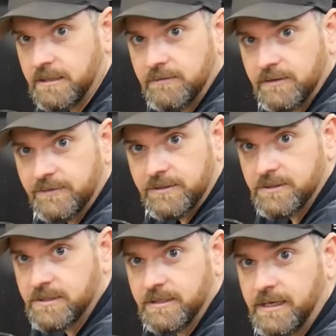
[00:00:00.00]
even if it's
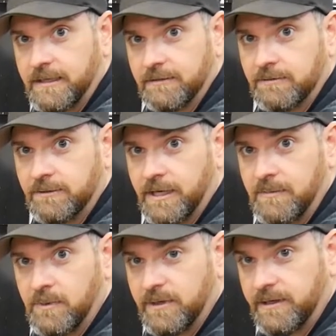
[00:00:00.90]
just a tiny little
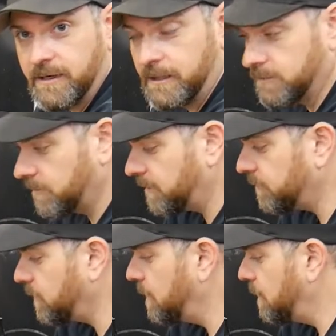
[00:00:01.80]
9.9 or
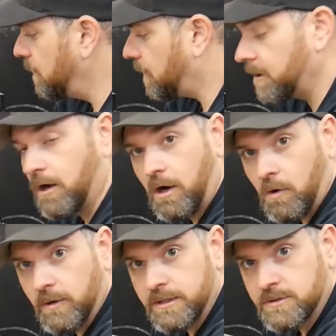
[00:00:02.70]
whatever. I
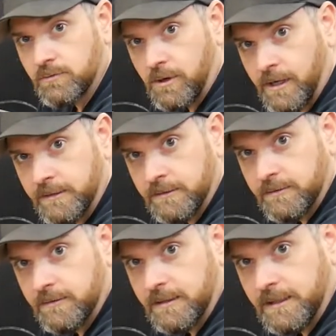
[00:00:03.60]
always run
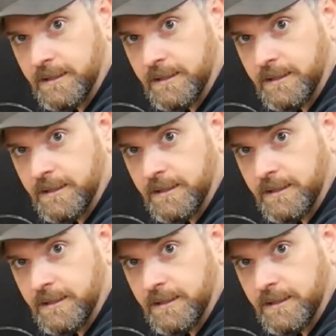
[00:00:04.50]
the